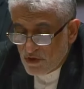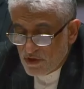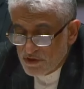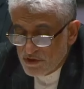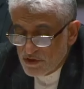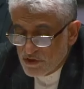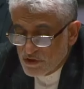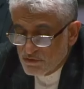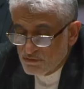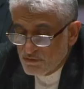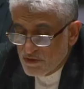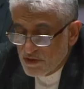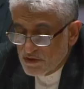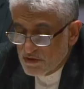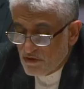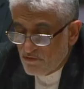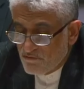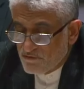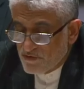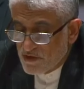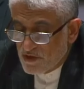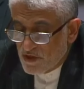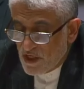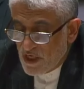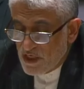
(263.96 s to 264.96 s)
Punishment
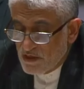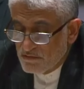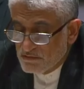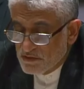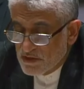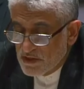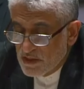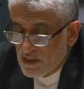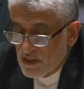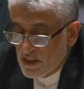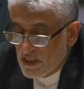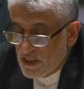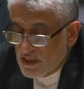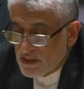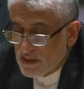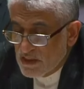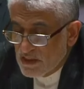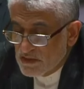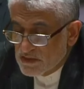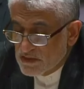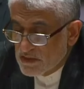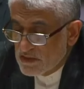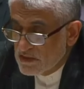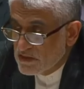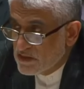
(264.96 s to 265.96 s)
of Crimes
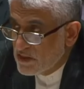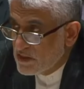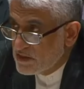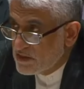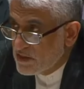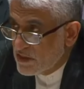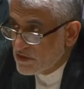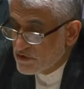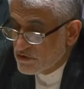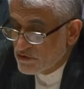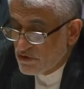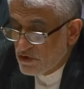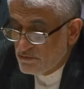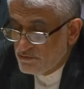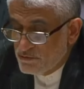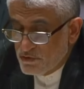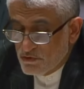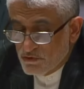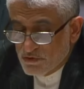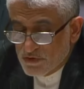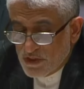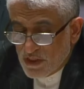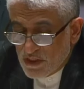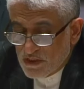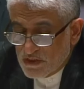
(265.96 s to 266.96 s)
Against International
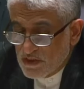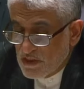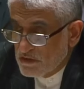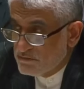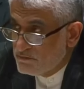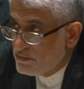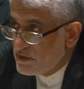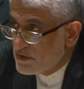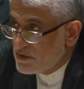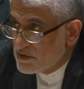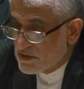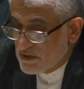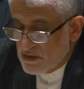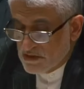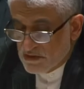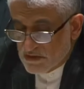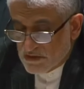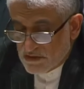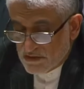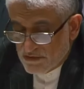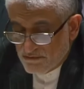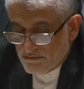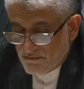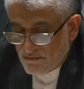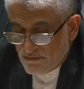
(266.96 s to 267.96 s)
Protected
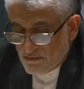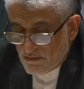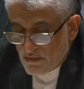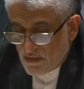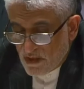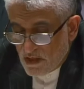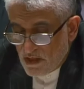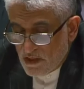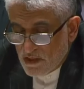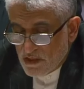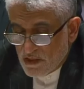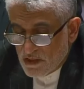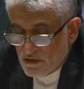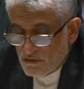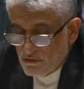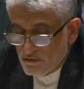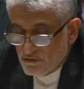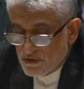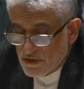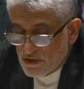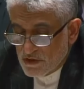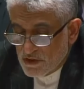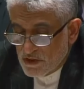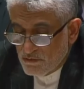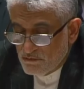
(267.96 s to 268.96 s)
Persons,
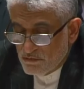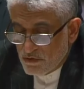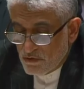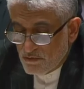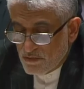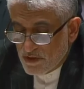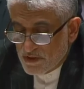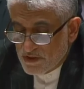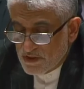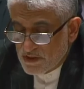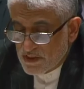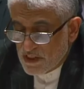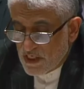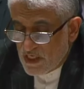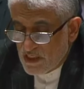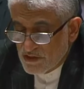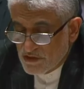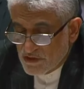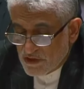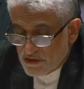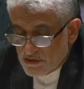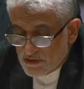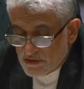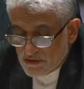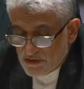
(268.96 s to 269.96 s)
including diplomatic
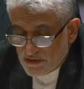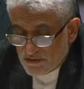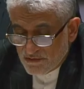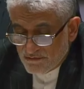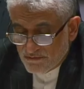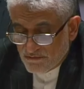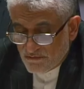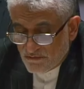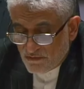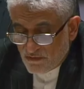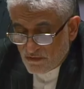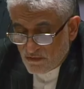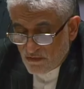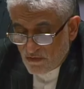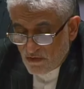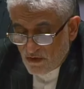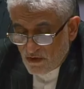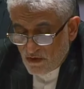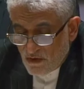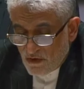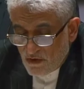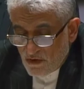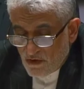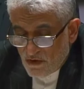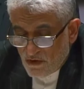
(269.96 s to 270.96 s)
agents.
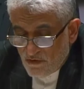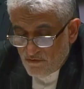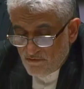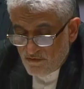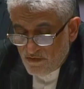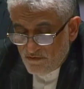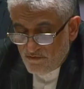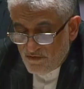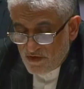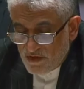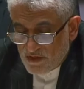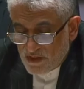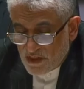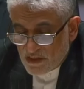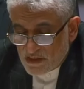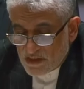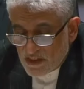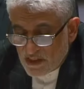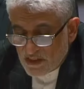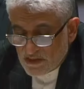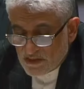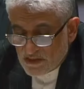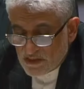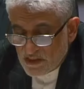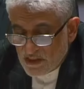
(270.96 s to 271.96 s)
We will
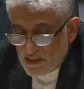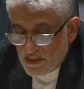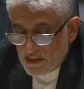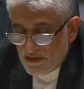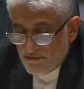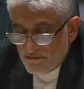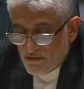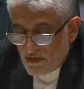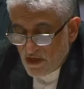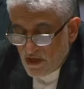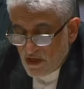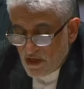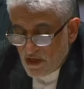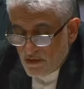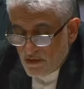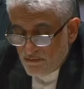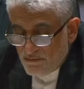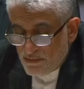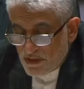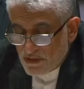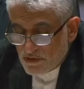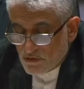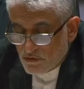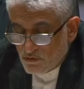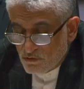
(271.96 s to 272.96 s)
rigorously
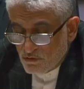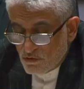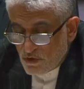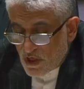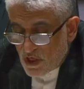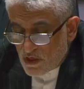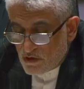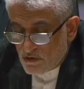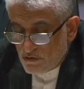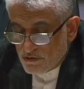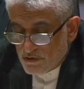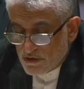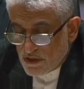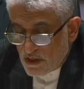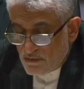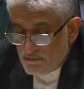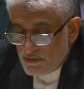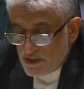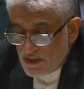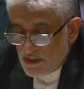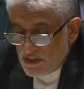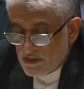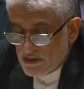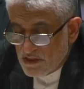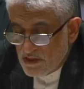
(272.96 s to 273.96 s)
pursue
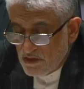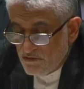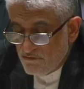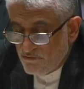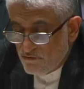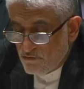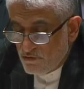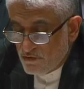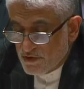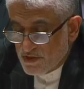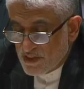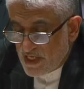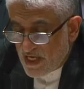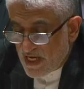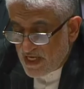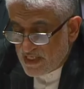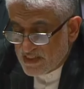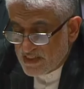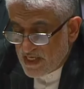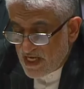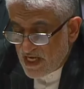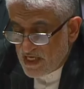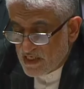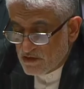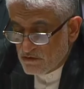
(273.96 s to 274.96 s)
accountability for the
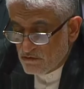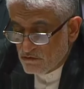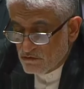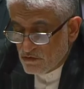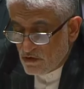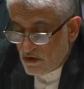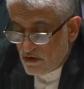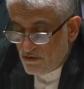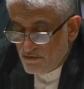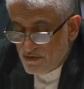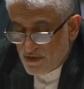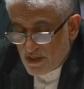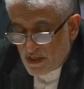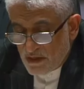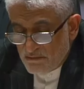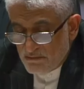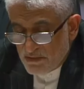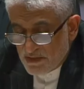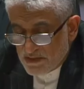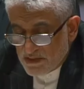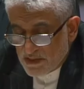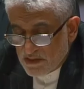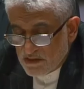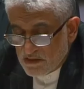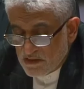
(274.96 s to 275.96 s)
attack on our
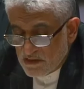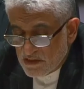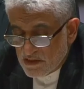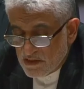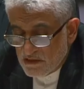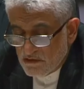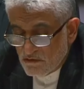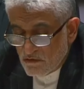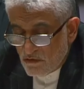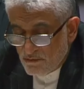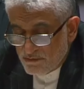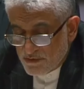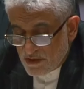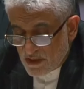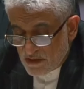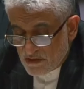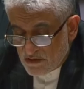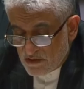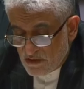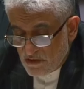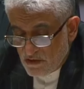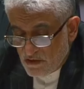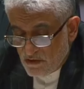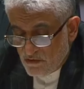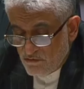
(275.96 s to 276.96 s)
ambassador in Lebanon.
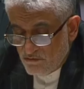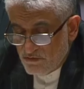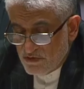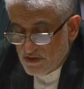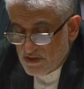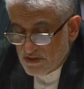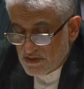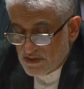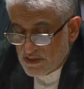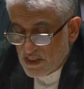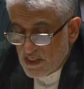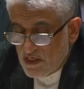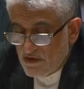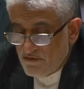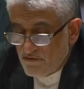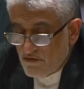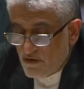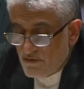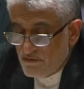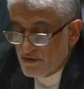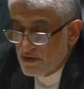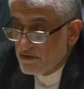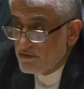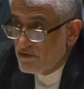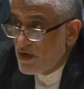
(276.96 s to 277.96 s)
We reserve
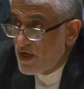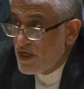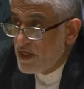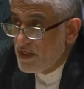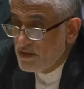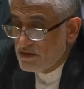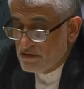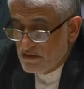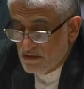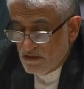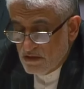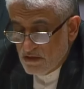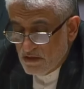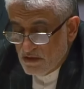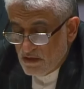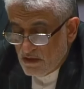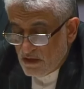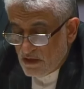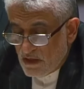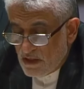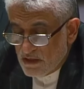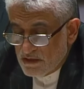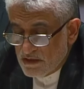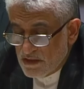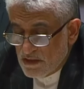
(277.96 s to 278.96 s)
our right
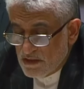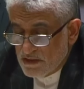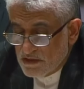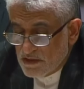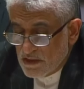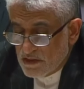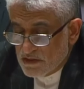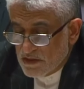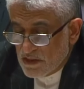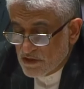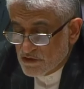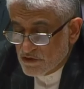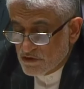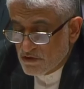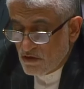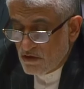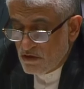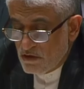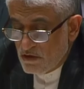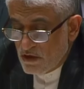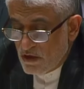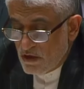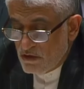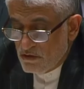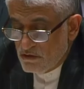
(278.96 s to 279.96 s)
under international
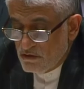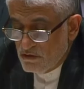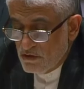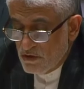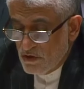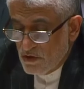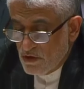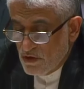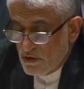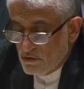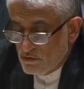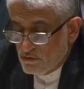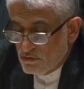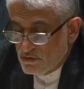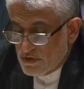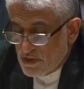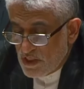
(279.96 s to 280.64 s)
law to